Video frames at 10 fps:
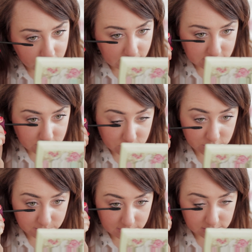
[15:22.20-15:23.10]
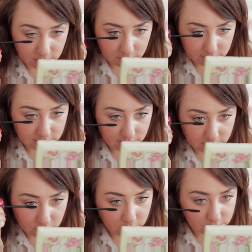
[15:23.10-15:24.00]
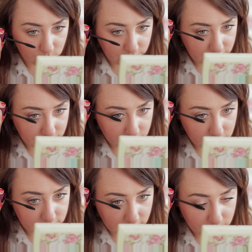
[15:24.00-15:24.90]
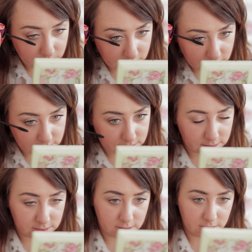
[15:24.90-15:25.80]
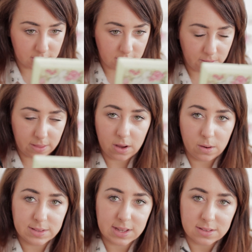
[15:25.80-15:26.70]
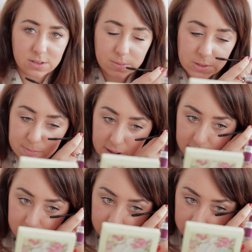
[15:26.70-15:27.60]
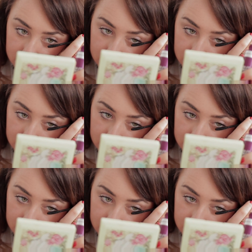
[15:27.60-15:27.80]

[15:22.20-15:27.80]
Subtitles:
fair to judge a mascara in like the first week of using it because they always get so much better.